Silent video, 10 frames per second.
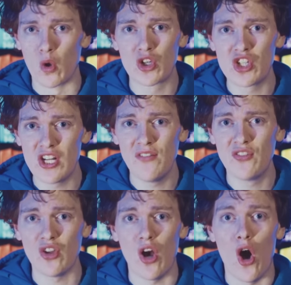work
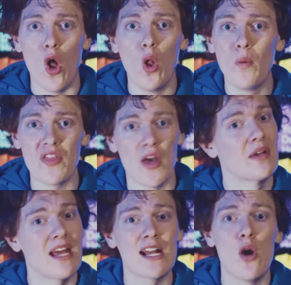shifts all
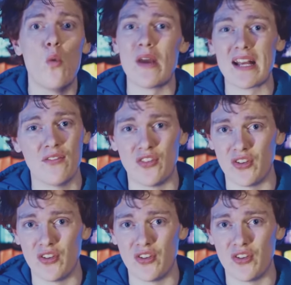without getting a wink of